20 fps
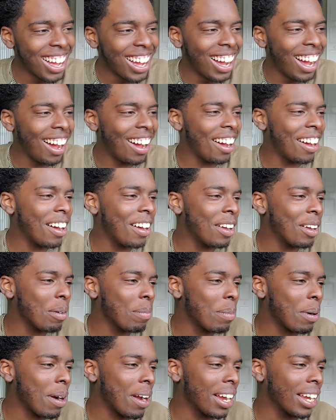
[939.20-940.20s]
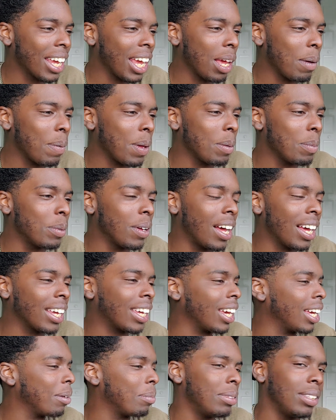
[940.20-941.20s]
Oh, bro, I
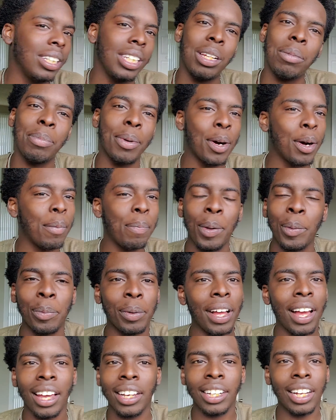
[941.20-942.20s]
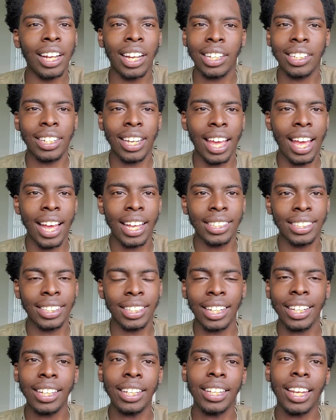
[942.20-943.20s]
can't believe, bro, people had the
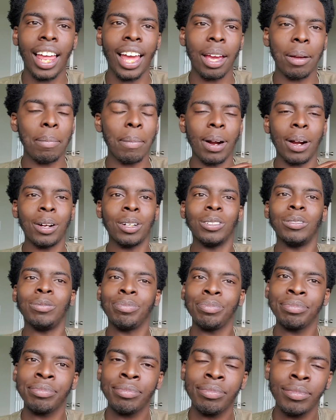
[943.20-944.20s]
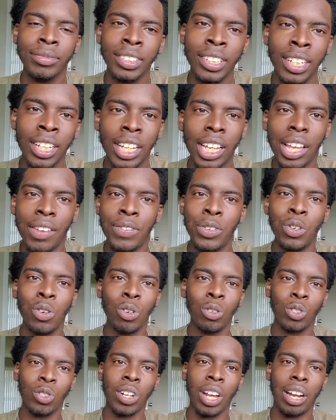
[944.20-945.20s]
audacity. Like, bro, if you
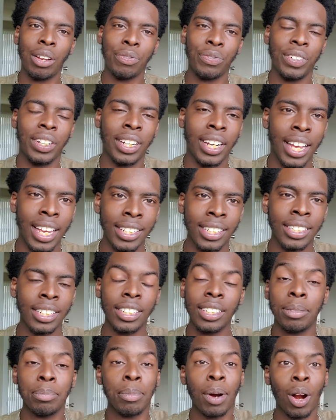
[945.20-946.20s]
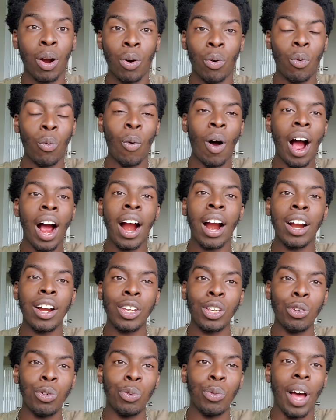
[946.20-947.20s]
gonna try to finesse the... Bro, why are
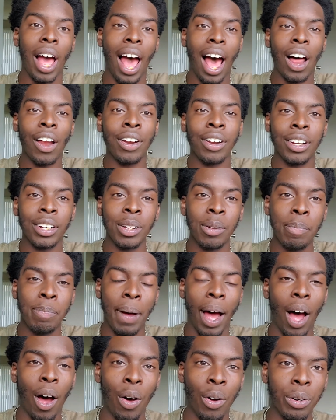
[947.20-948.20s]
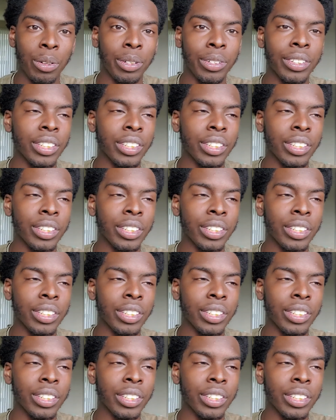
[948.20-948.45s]
you out and about?